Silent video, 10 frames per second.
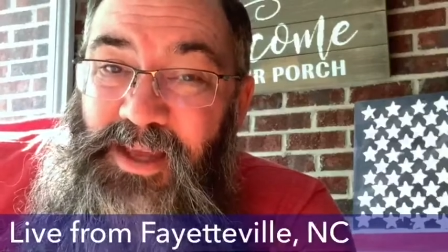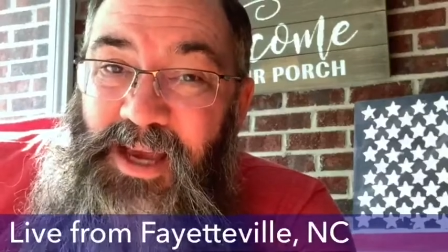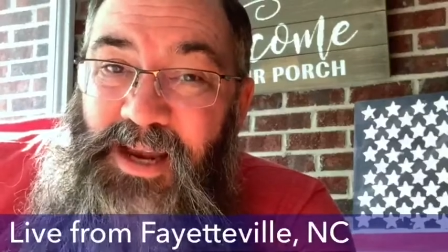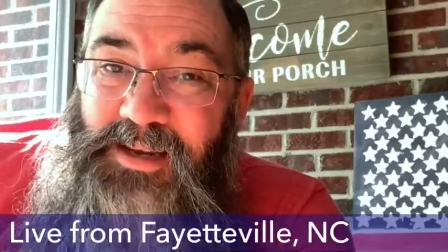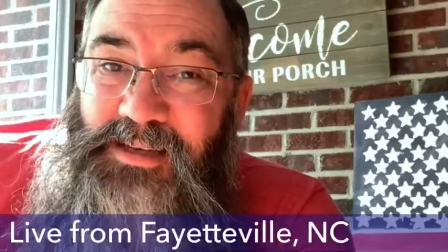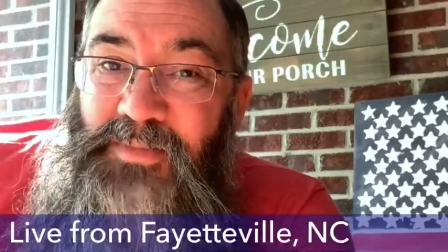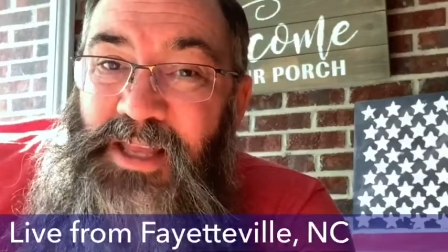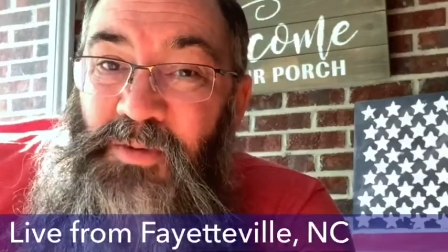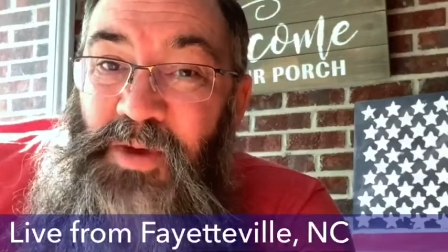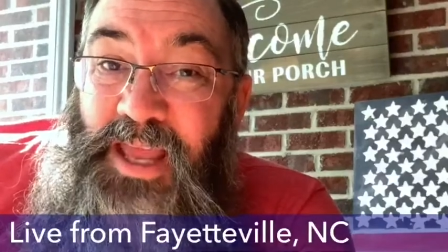It doesn't mean
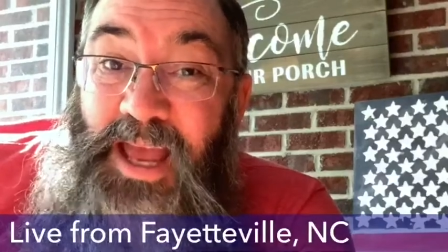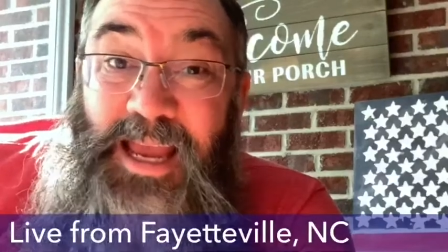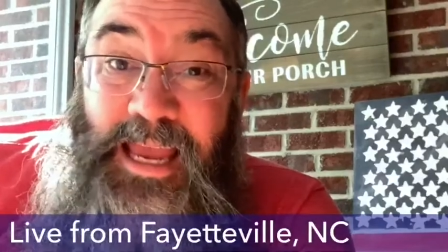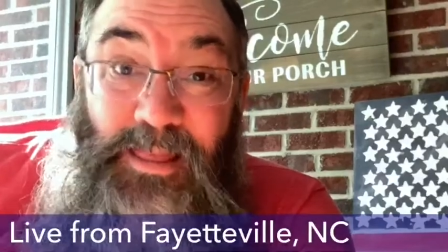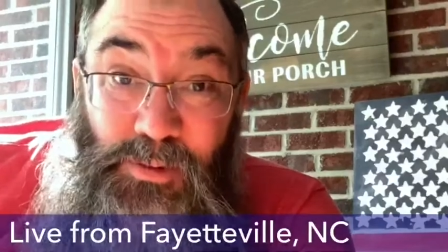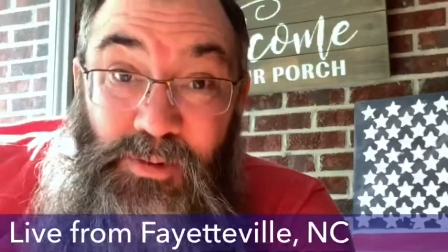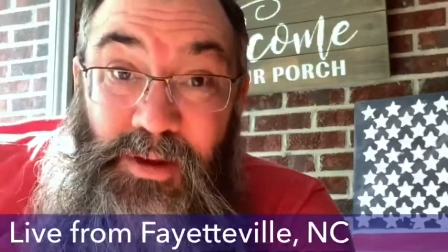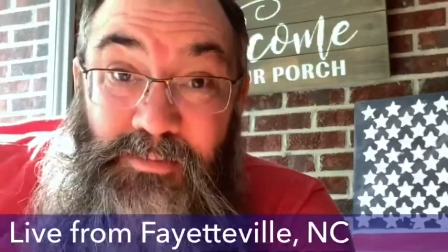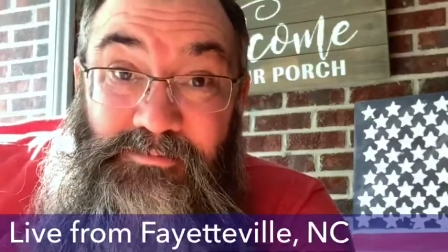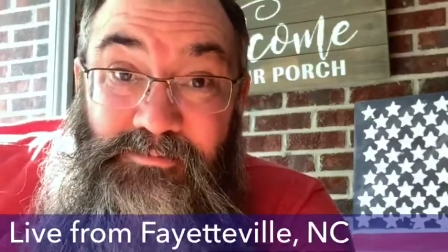that we can't get through
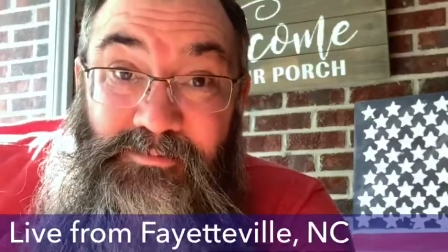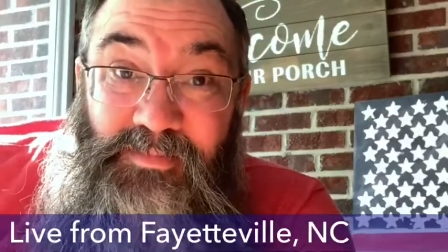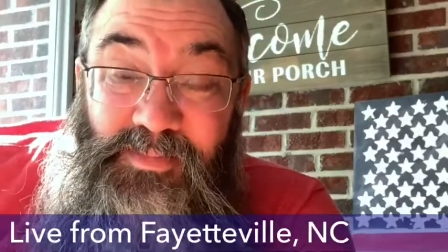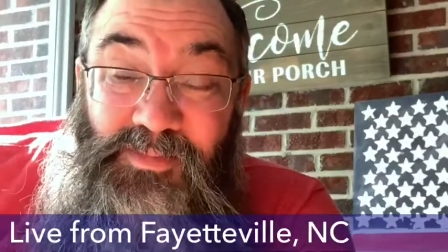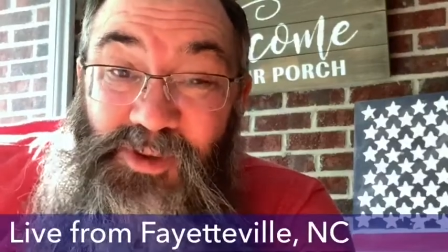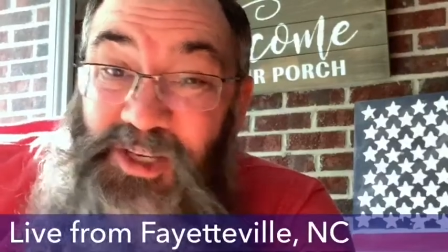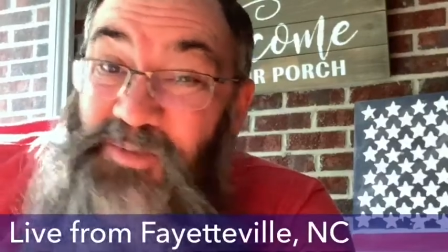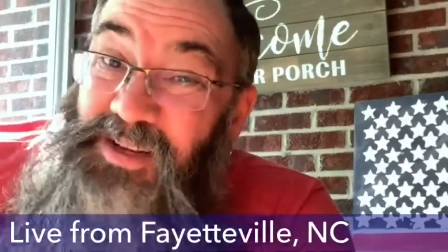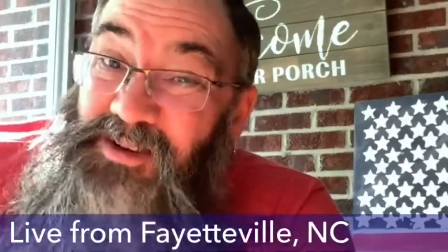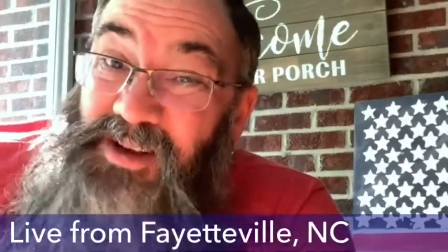them. It just
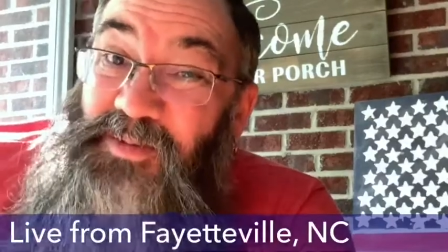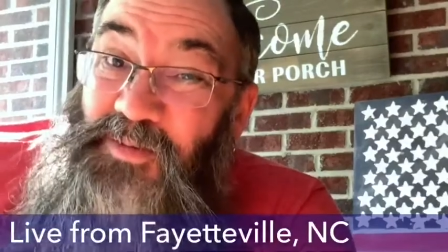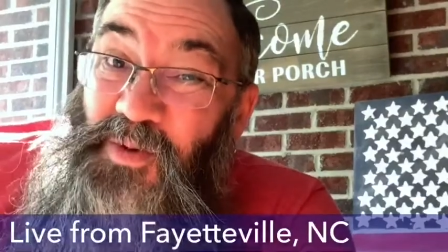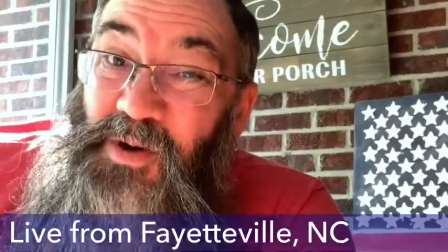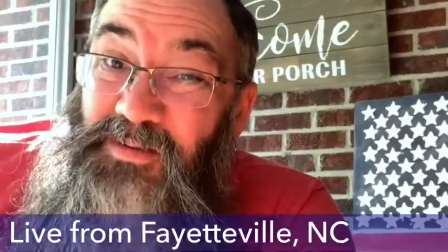means there's going to be more.